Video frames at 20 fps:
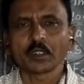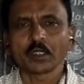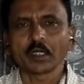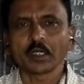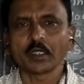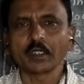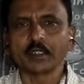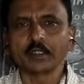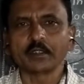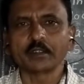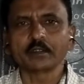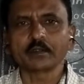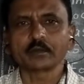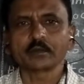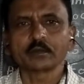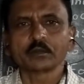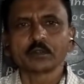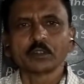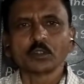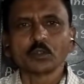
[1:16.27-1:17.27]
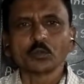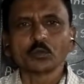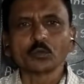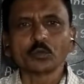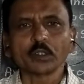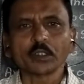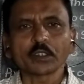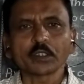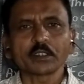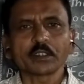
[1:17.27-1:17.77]
and
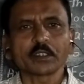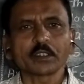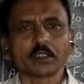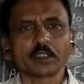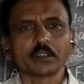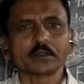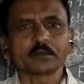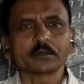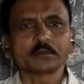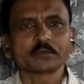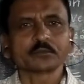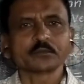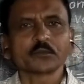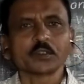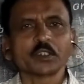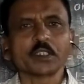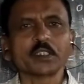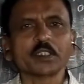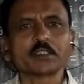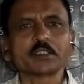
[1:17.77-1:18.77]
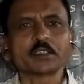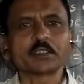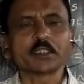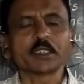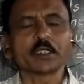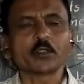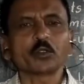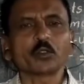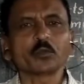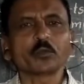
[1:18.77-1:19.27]
work done is
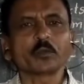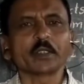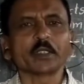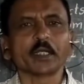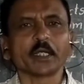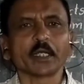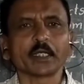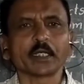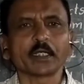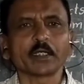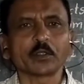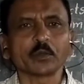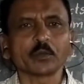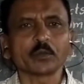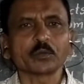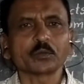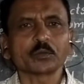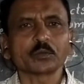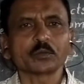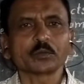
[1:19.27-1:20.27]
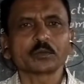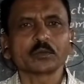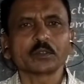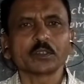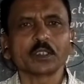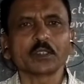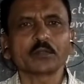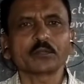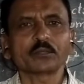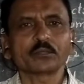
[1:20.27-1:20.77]
said to be negative
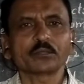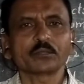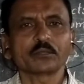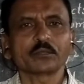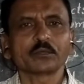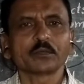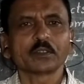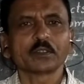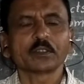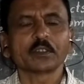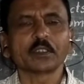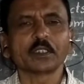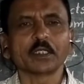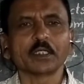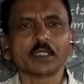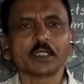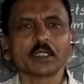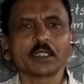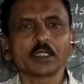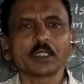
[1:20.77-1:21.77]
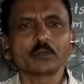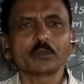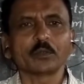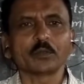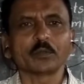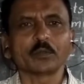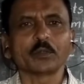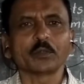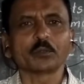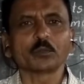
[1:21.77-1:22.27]
if the angle
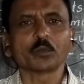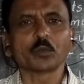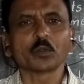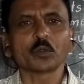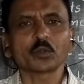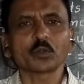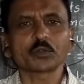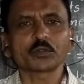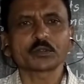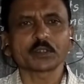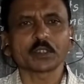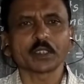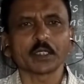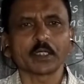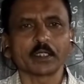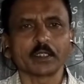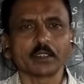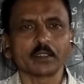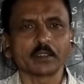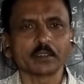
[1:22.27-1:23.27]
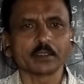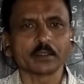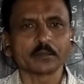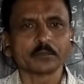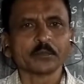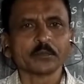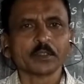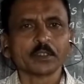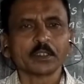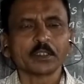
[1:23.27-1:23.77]
between force and
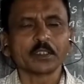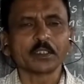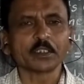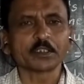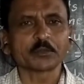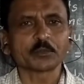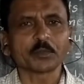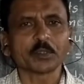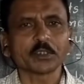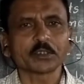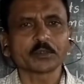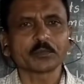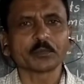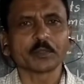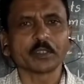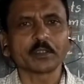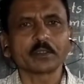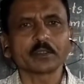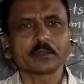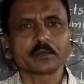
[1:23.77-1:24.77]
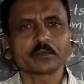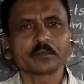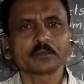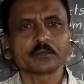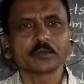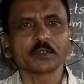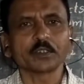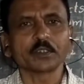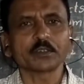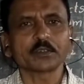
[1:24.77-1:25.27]
displacement
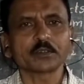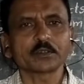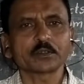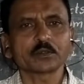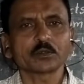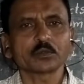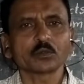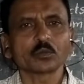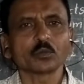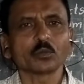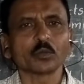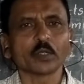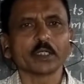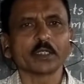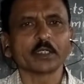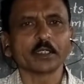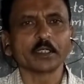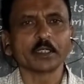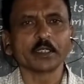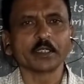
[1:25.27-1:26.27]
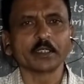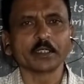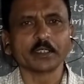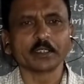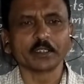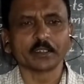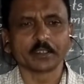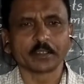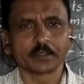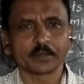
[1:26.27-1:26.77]
is 180
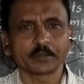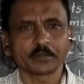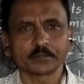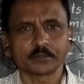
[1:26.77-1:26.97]
degree.